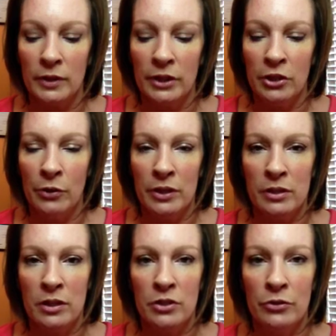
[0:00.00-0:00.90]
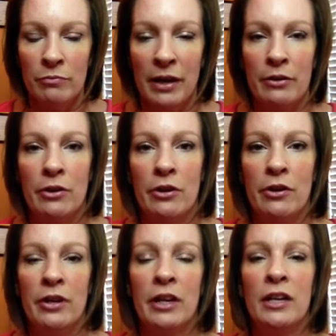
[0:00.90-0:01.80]
you know, I started doing
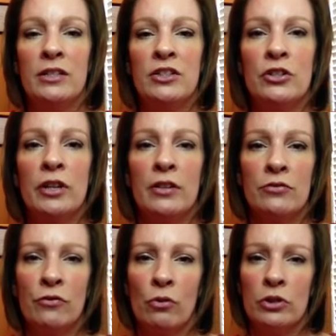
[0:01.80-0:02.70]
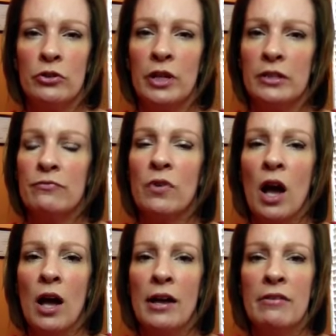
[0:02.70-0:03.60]
microcurrent in 2004,
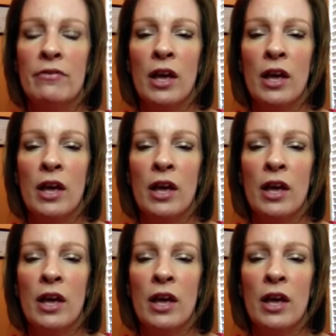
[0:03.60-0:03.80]
2005,